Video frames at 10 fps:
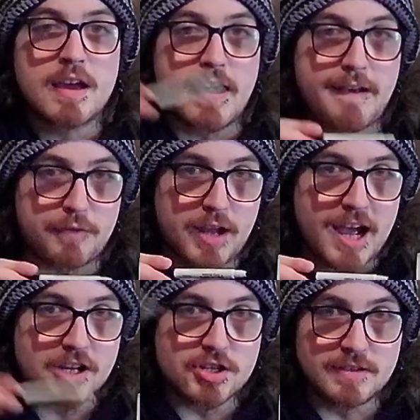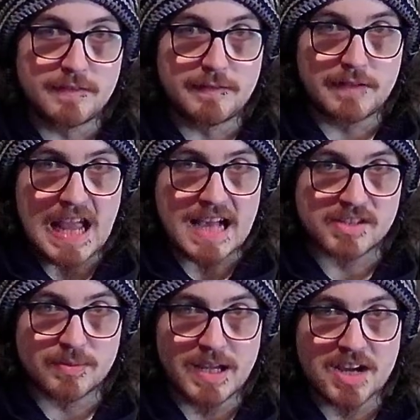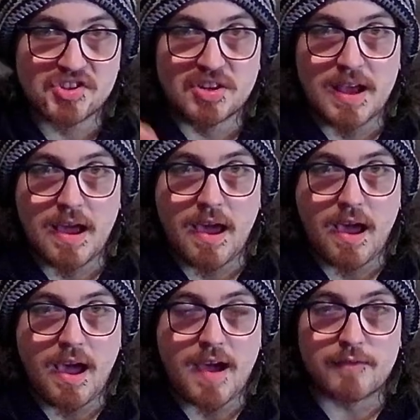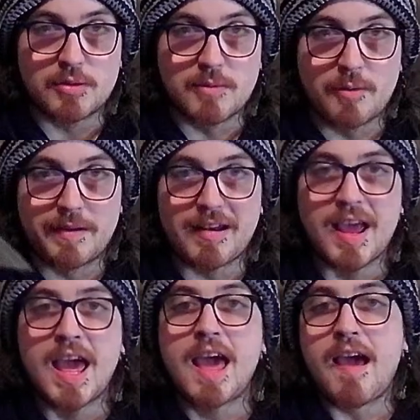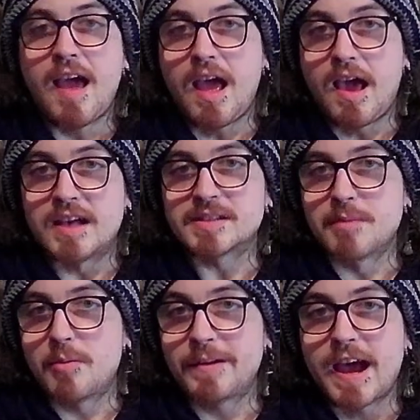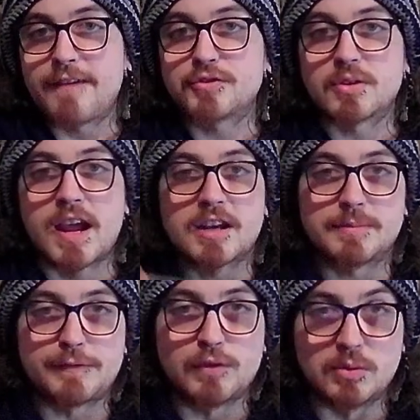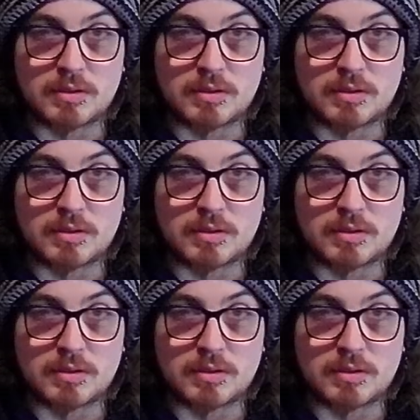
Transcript: Every action has a reaction. Every moment has a moment after and before.